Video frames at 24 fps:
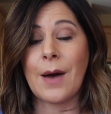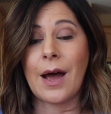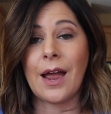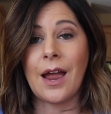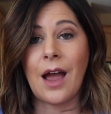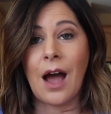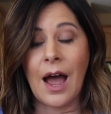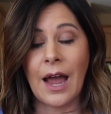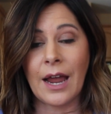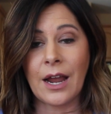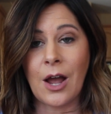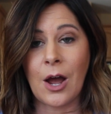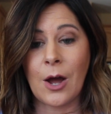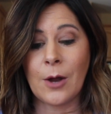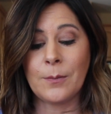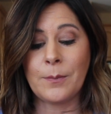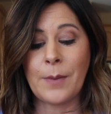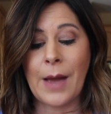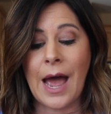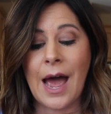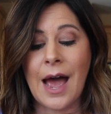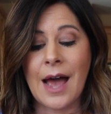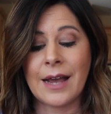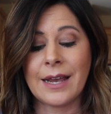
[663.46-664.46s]
my icon
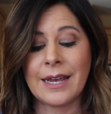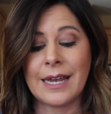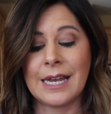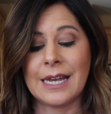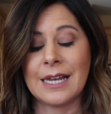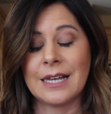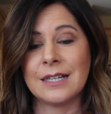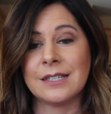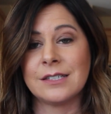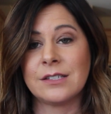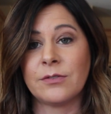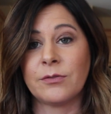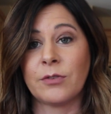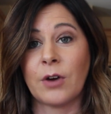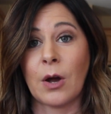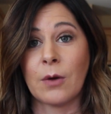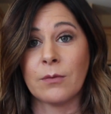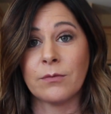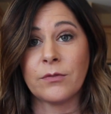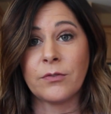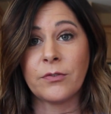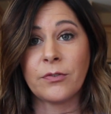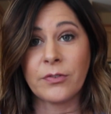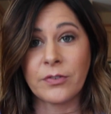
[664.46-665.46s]
pack is
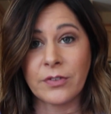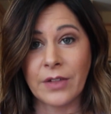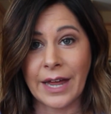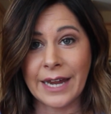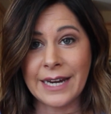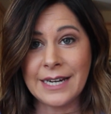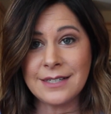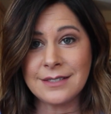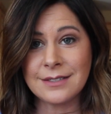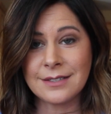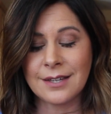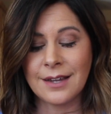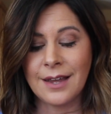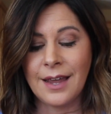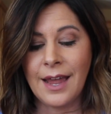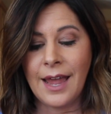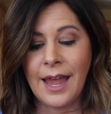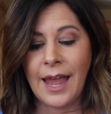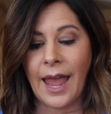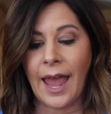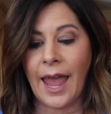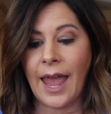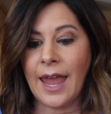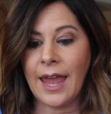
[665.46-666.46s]
from Flight,
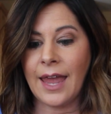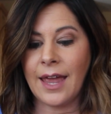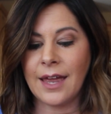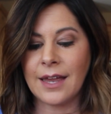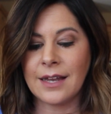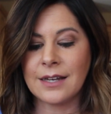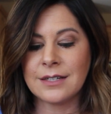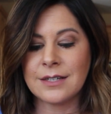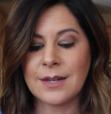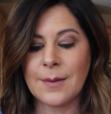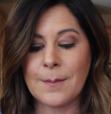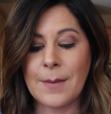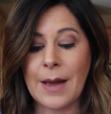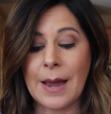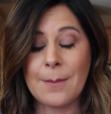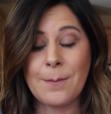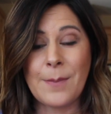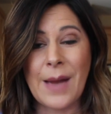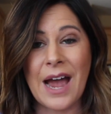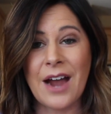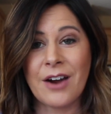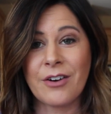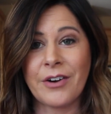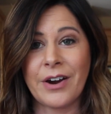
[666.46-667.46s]
and my
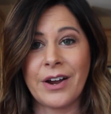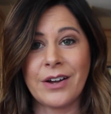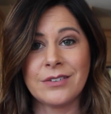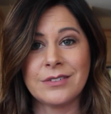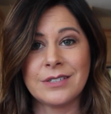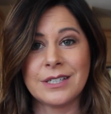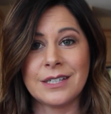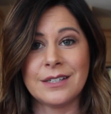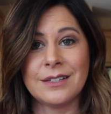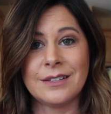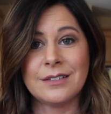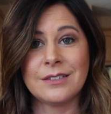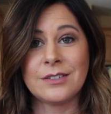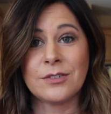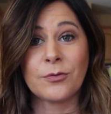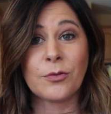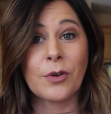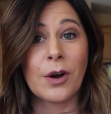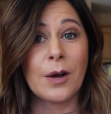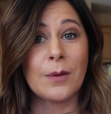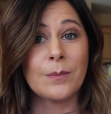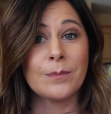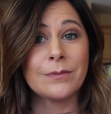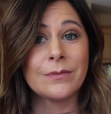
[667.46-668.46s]
background is
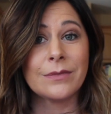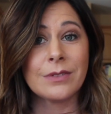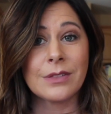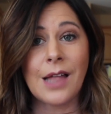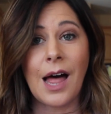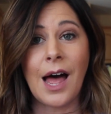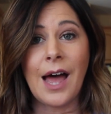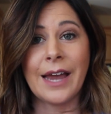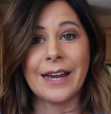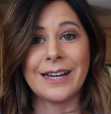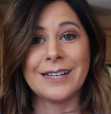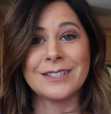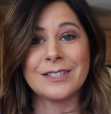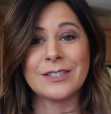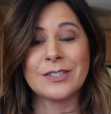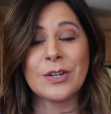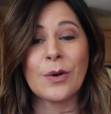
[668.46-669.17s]
from Lines.